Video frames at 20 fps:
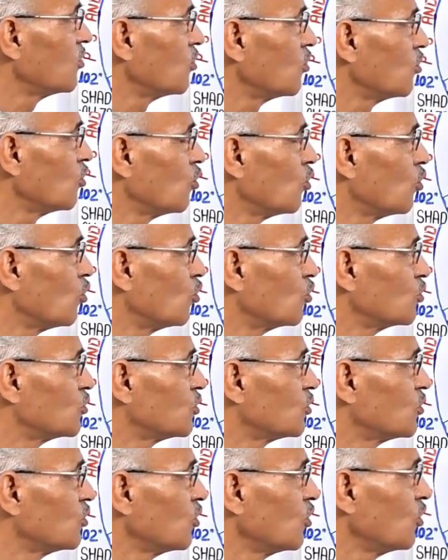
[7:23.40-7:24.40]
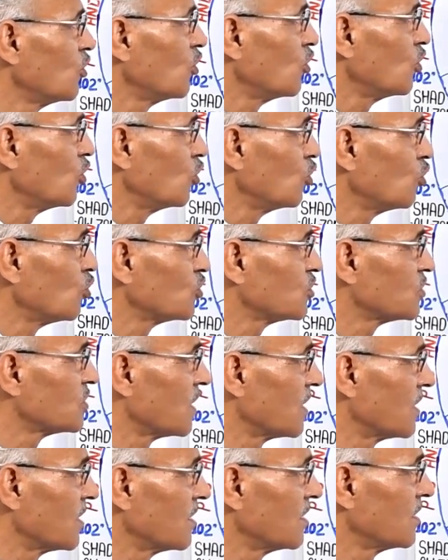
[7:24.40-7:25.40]
knows no
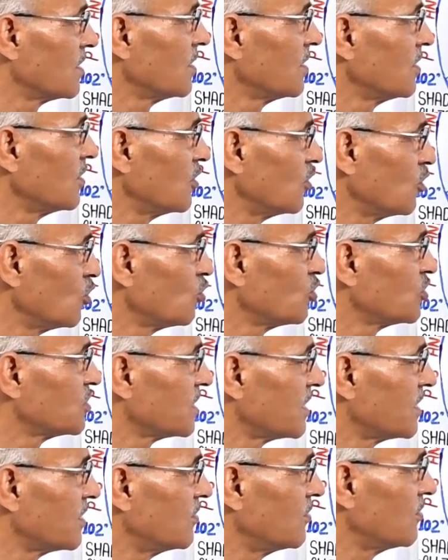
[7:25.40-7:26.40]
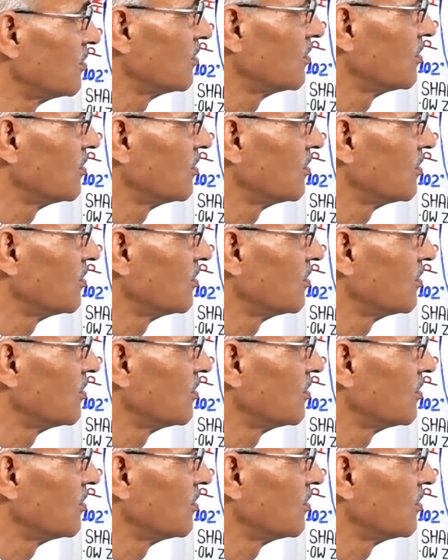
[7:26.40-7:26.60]
sun, no shadow.